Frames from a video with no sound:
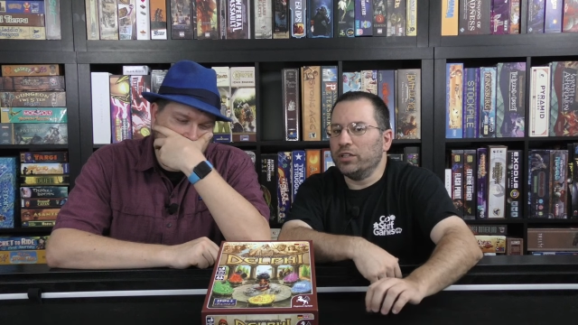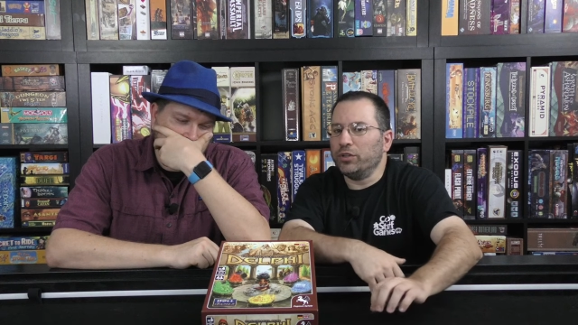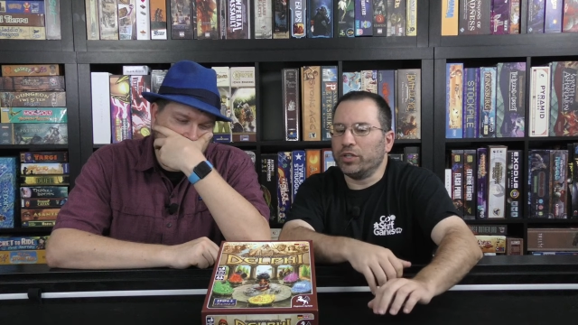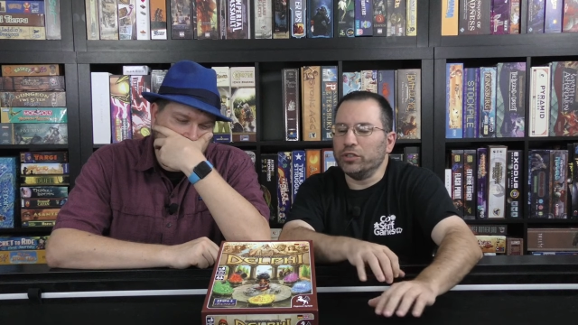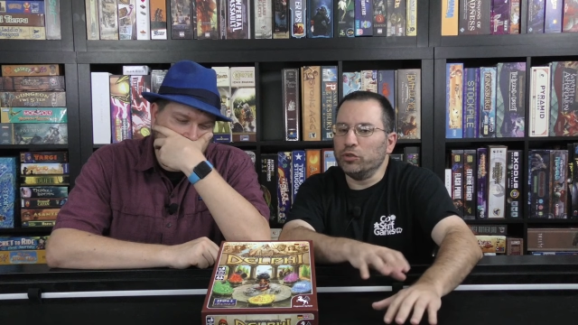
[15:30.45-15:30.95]

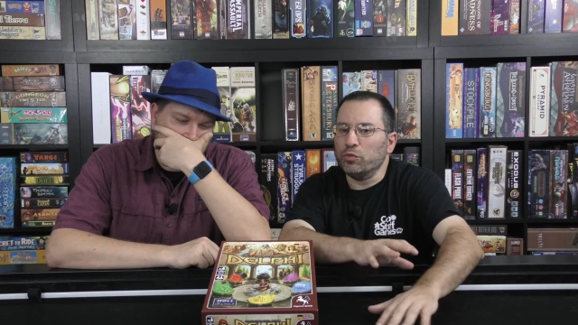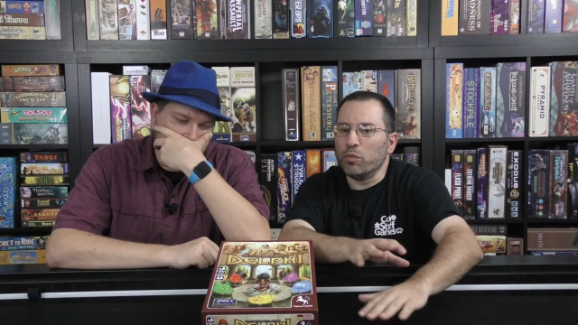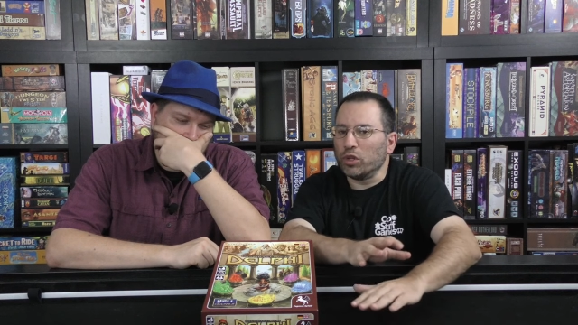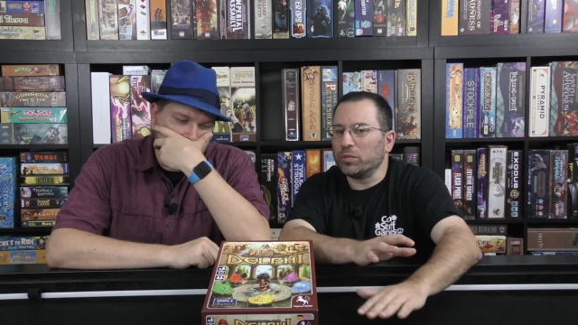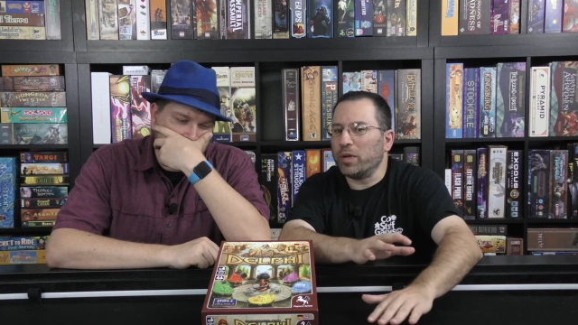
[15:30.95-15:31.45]
Speaker 1: You can do
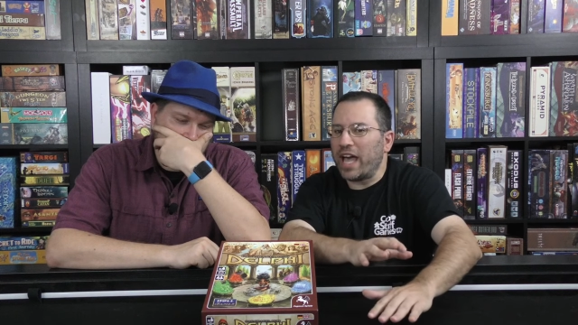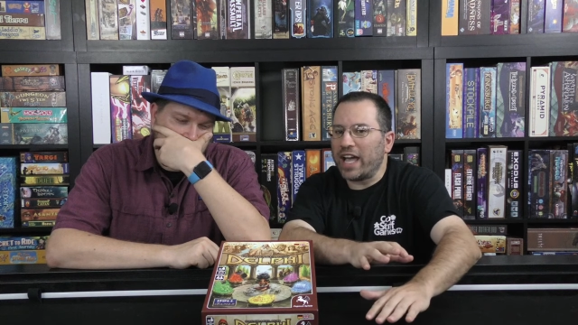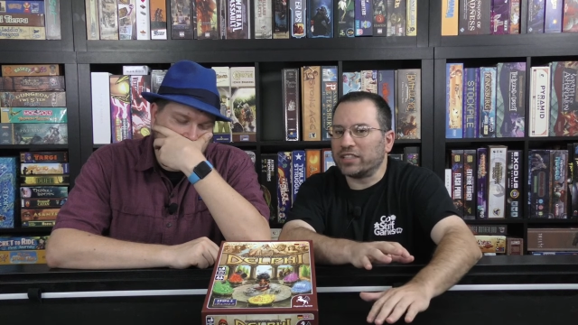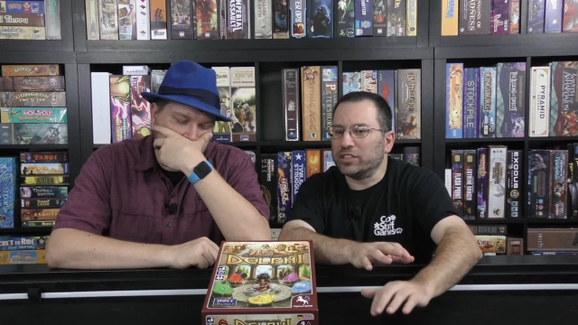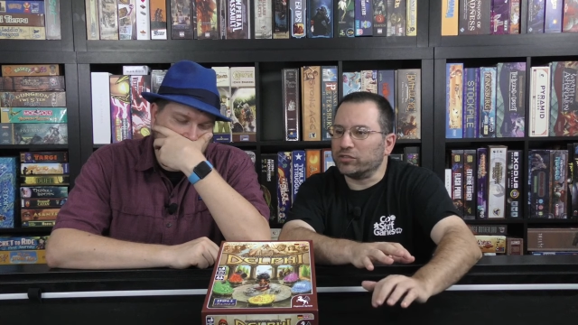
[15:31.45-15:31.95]
multiple
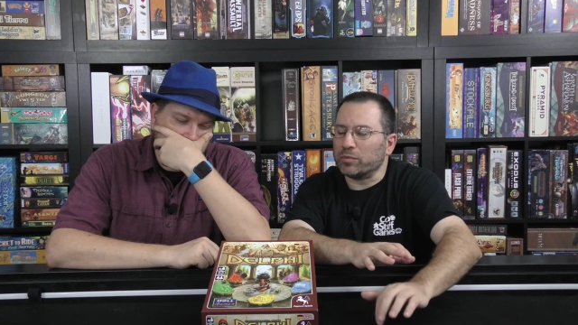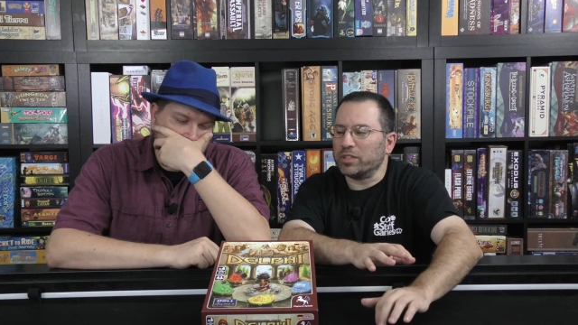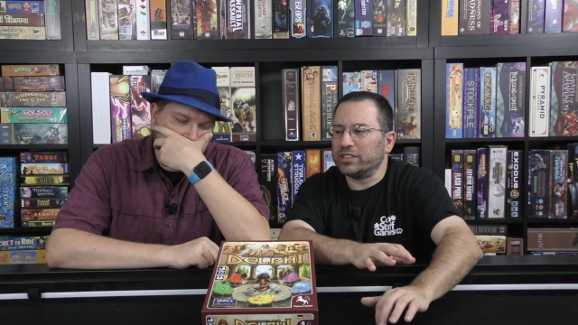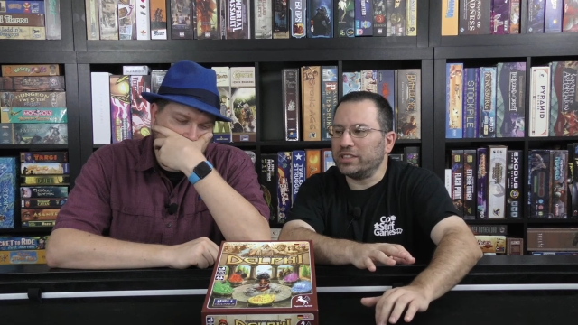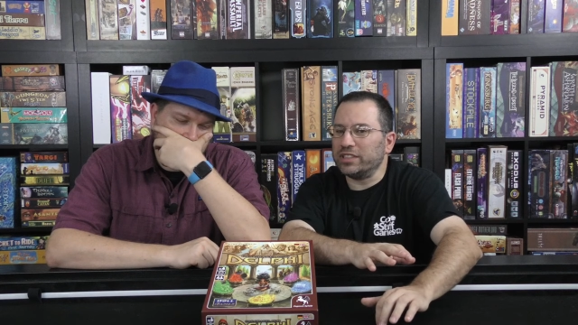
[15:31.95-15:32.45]
actions
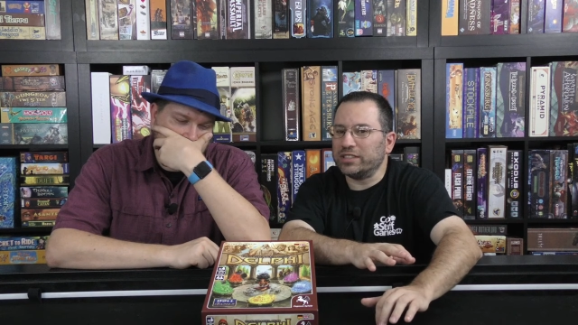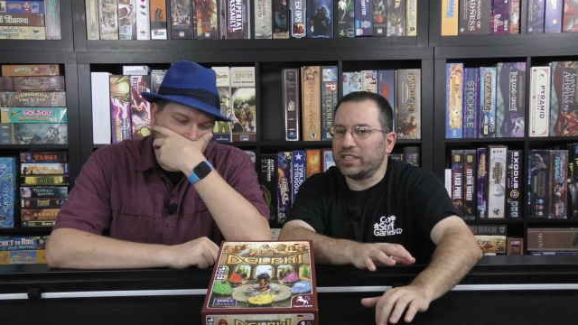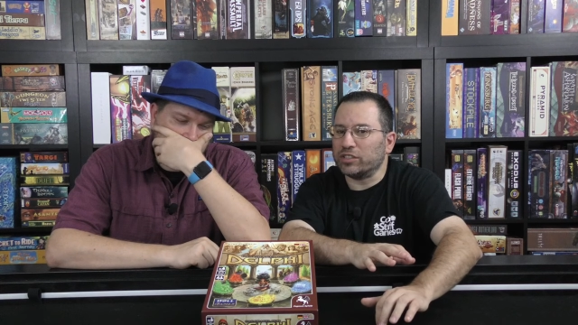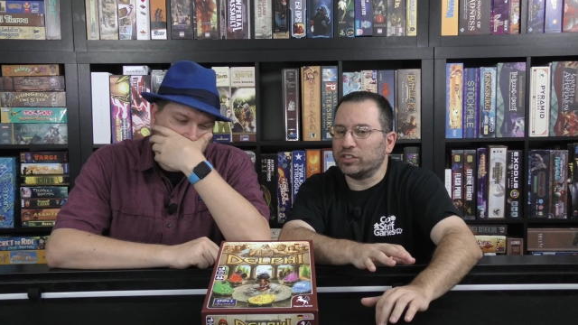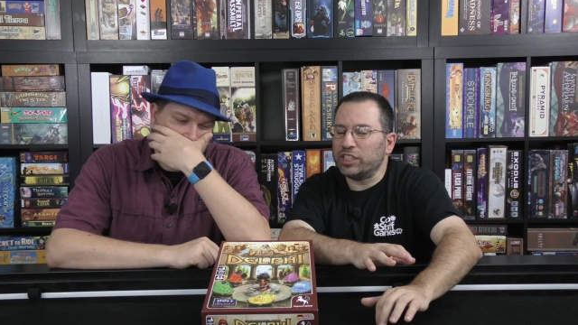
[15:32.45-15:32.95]
from the sea,
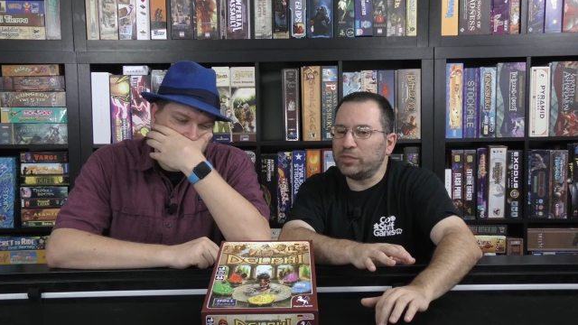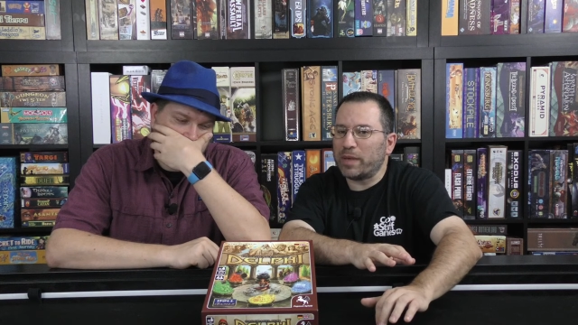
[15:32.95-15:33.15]
single sea